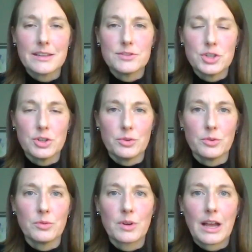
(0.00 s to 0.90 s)
gives
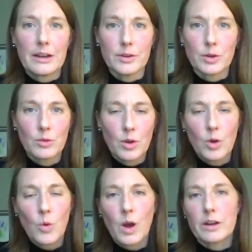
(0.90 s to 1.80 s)
you kind of a
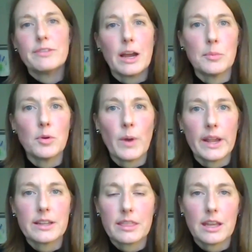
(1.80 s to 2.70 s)
quantifiable
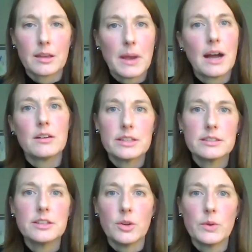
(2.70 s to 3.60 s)
way to think about,
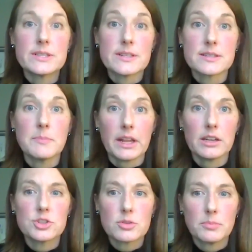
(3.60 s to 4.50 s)
is this
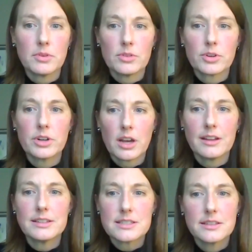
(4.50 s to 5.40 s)
manageable or not?